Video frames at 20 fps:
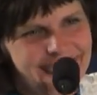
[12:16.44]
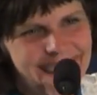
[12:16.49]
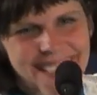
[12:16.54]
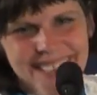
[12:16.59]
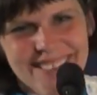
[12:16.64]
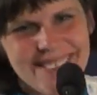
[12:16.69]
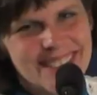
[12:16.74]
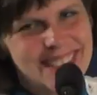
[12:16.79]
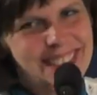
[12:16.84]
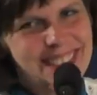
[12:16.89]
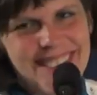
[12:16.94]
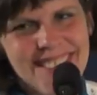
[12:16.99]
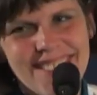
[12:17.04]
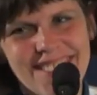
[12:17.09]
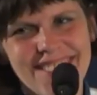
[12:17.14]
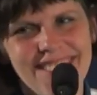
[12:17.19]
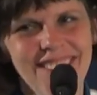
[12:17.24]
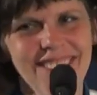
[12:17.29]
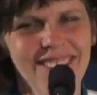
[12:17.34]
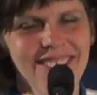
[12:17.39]
It was
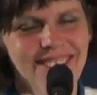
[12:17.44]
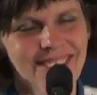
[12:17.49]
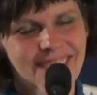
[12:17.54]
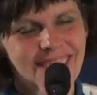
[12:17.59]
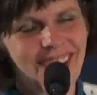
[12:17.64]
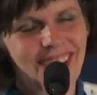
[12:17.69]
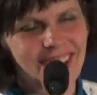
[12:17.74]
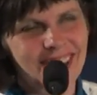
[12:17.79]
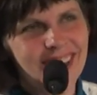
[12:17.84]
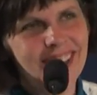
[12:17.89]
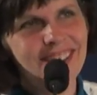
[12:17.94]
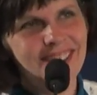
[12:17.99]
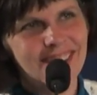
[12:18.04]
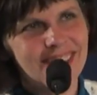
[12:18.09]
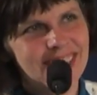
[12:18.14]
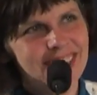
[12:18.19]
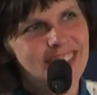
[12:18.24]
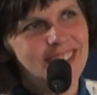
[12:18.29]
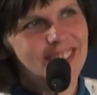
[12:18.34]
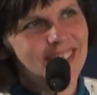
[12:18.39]
just so
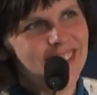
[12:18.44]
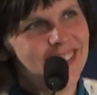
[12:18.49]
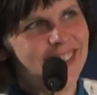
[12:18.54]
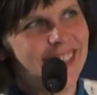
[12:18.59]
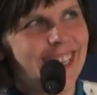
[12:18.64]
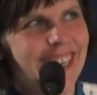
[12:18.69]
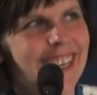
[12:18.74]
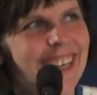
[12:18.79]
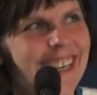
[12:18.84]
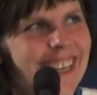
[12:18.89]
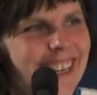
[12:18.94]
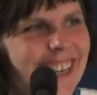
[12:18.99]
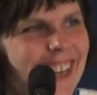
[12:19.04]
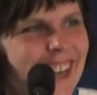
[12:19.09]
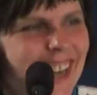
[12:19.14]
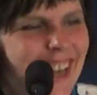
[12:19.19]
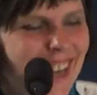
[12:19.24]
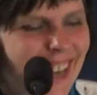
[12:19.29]
unreassuring.